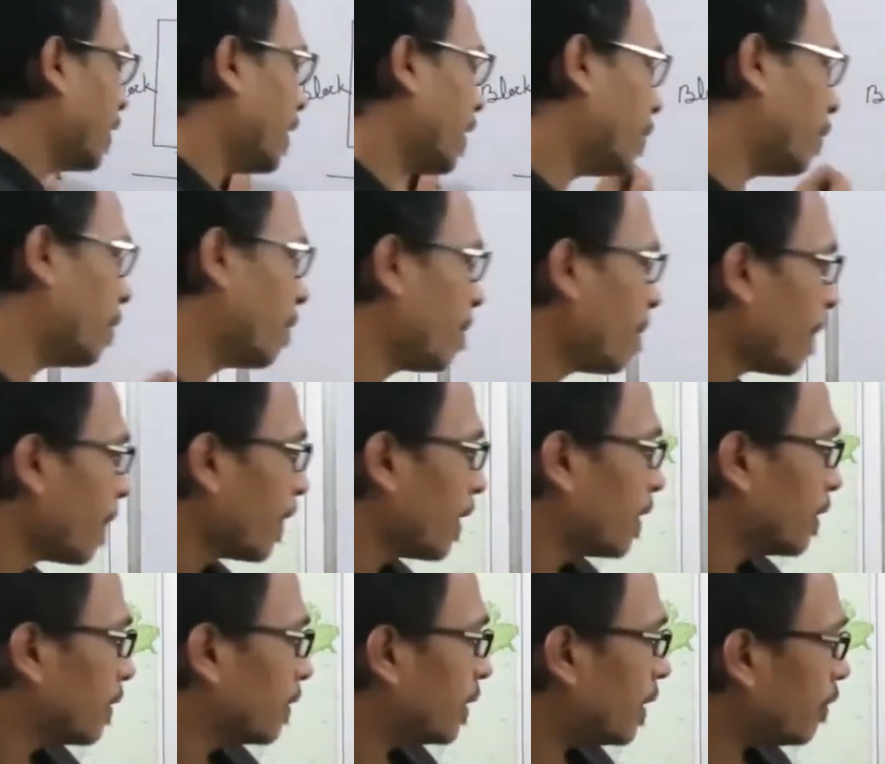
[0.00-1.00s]

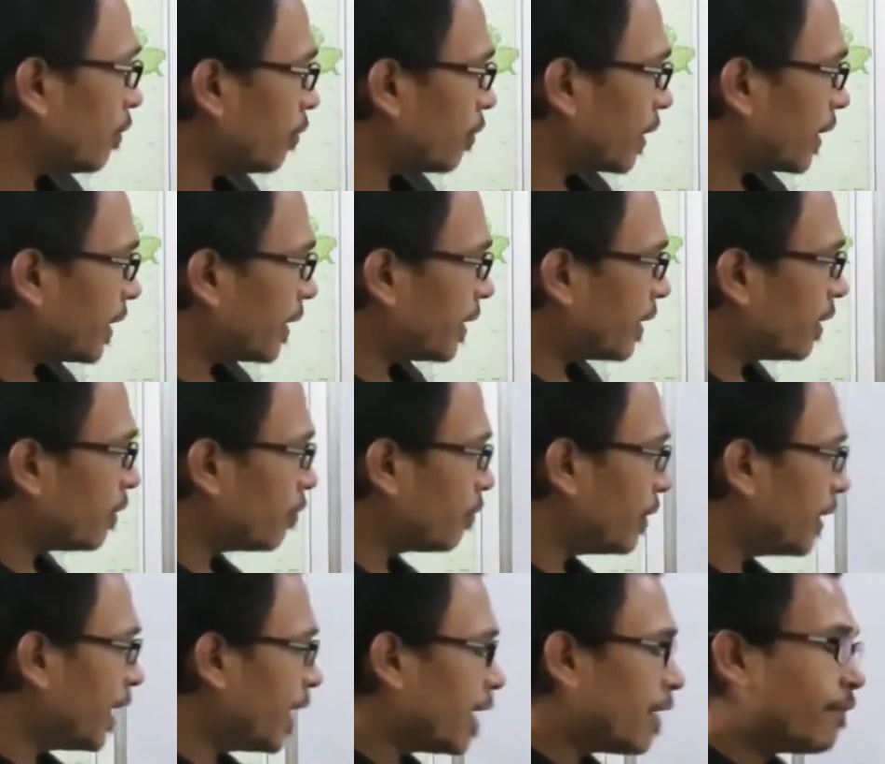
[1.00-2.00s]
Now look at here,
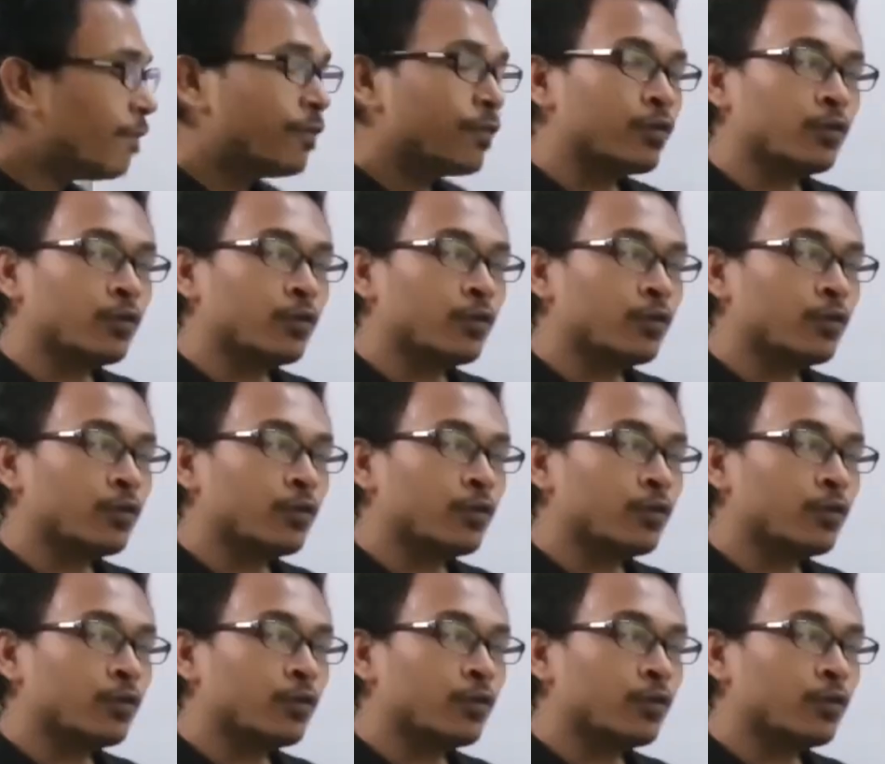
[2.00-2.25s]
we have